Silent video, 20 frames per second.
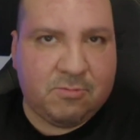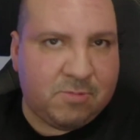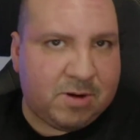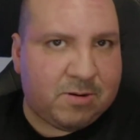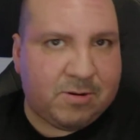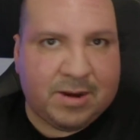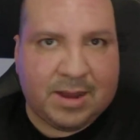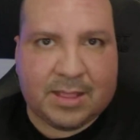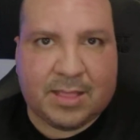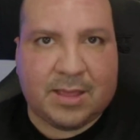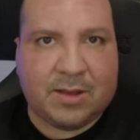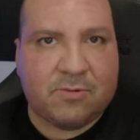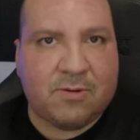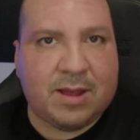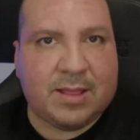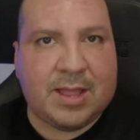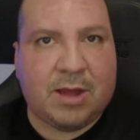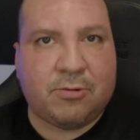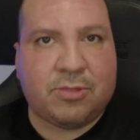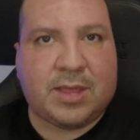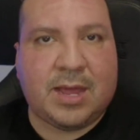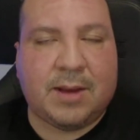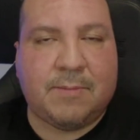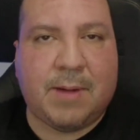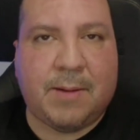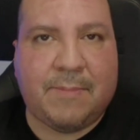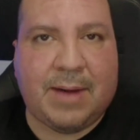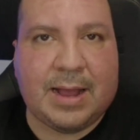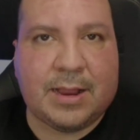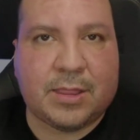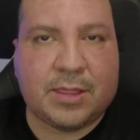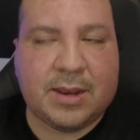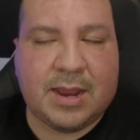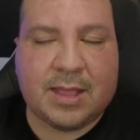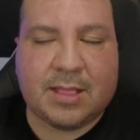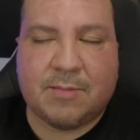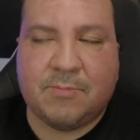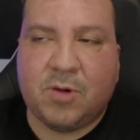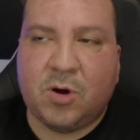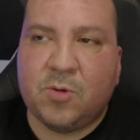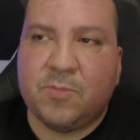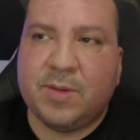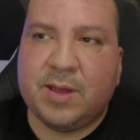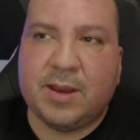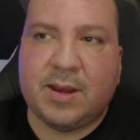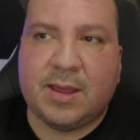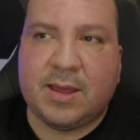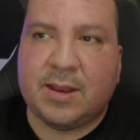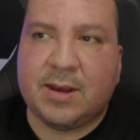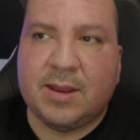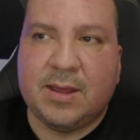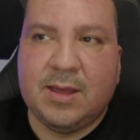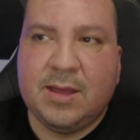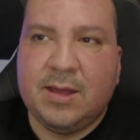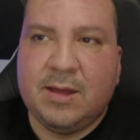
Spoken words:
Right? That was kind of my mindset at the moment.